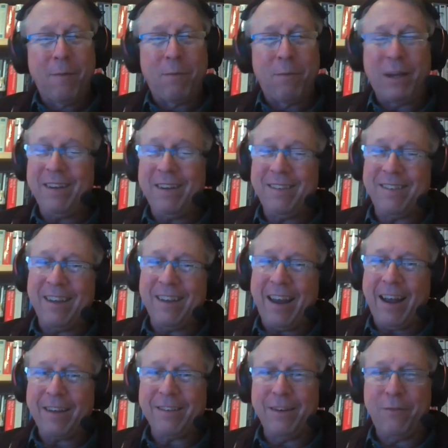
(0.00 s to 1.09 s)
because
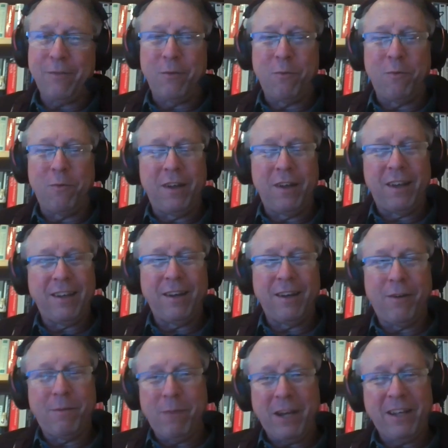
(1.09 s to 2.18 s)
actually if you you know
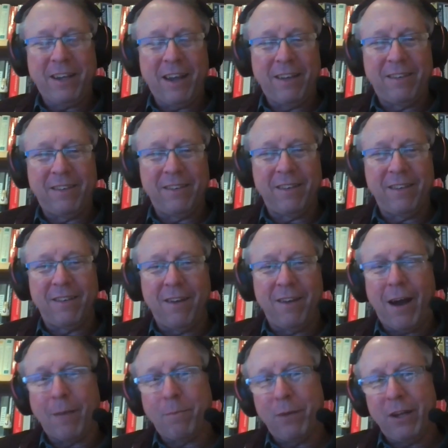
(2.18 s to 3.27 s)
in many cases it's
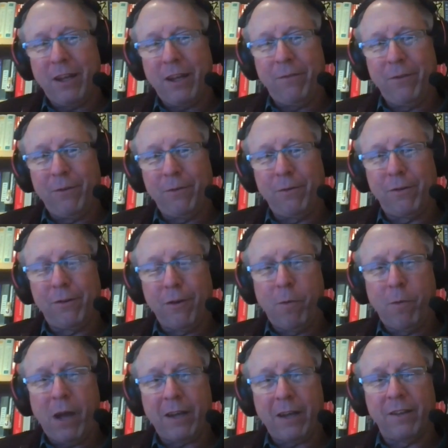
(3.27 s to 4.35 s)
not but if you go
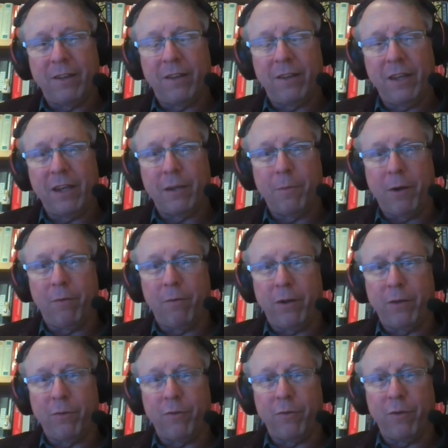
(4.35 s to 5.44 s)
back and think about what
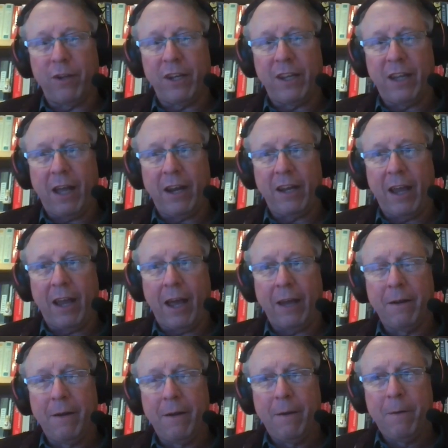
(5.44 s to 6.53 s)
he was really getting at
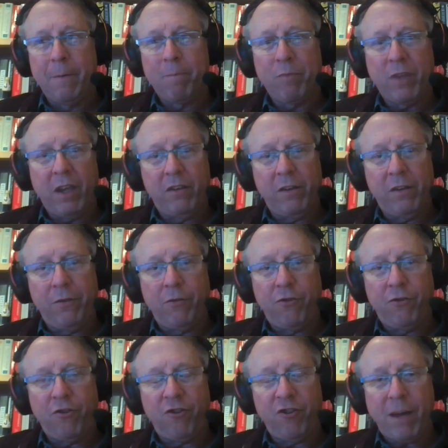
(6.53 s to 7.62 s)
is if you
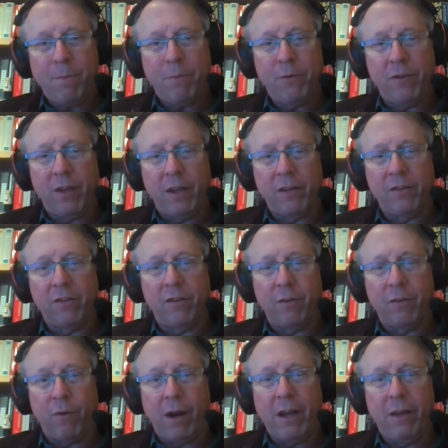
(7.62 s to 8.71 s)
shape things the
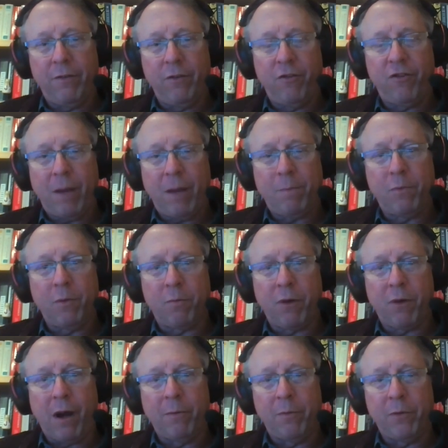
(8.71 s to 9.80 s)
right if you shape the
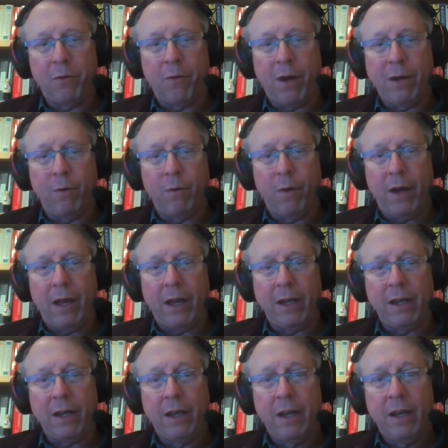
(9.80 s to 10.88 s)
problem the right way